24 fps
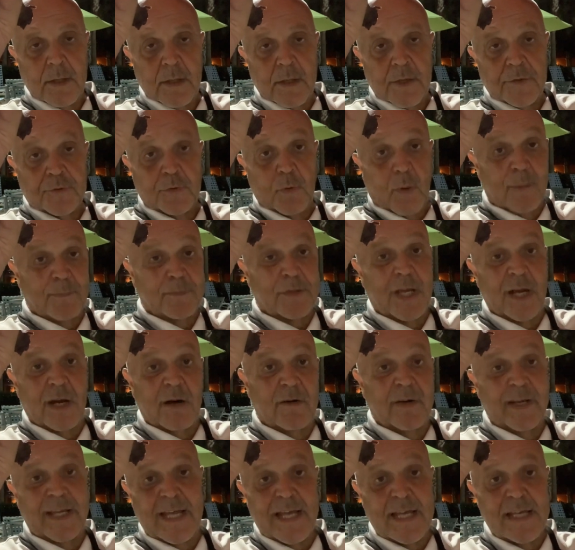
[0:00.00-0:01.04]
So I'm
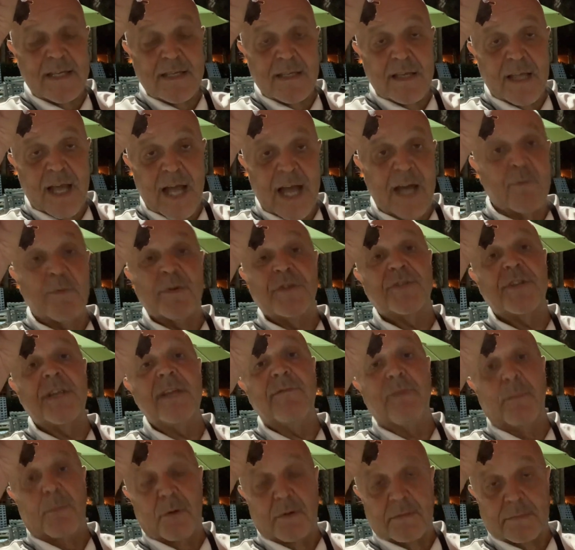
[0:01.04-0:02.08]
carrying a
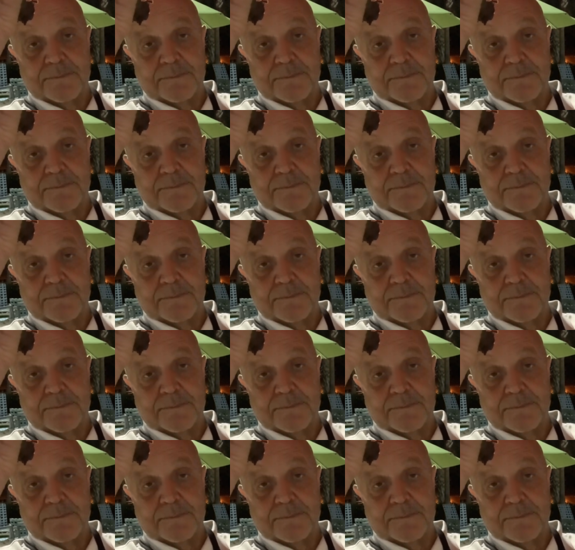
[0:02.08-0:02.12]
receivable.